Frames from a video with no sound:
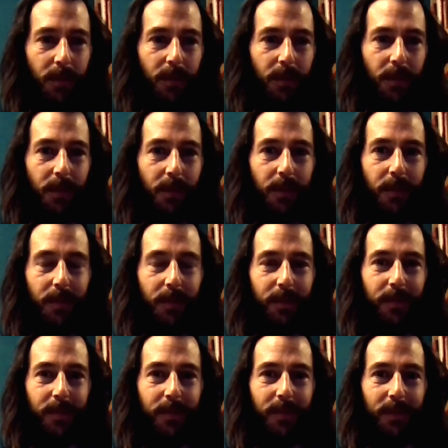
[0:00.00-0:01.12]

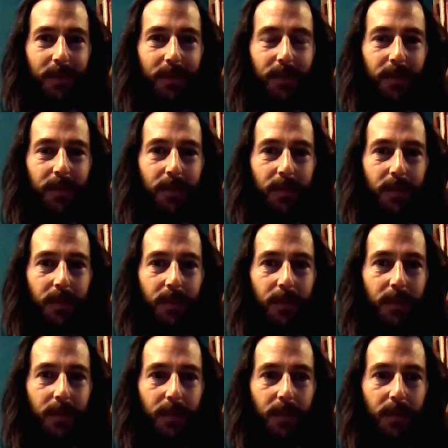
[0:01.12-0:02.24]

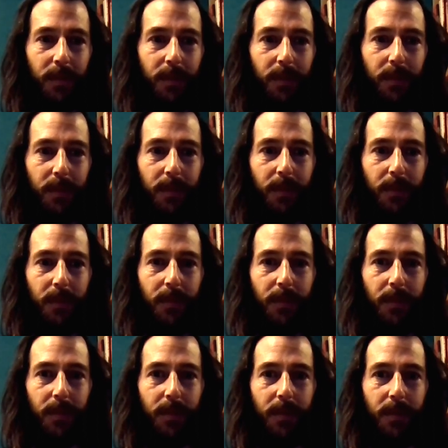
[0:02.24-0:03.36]

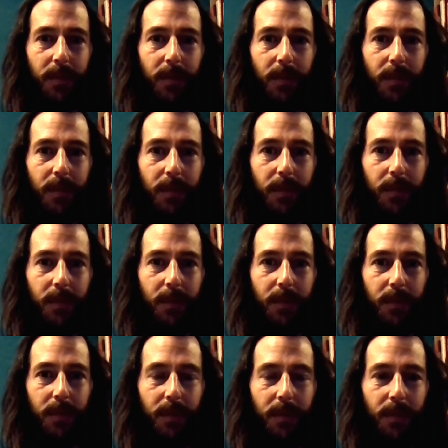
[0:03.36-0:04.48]

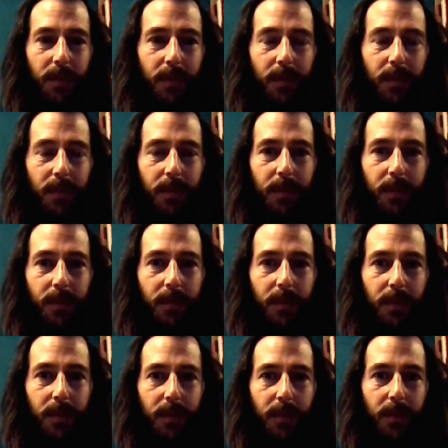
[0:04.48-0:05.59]

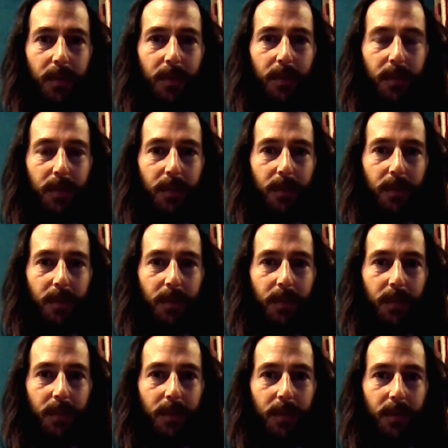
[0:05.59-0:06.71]

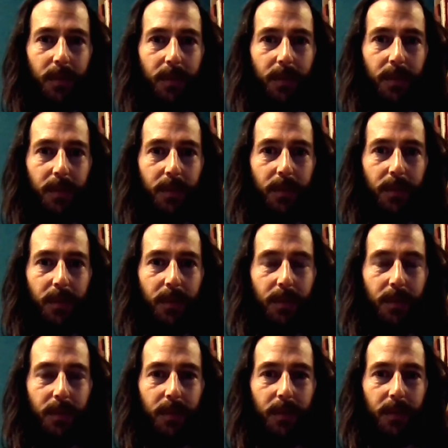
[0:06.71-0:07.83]

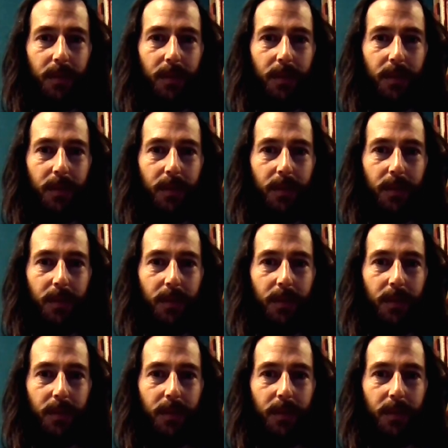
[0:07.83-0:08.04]
(silent)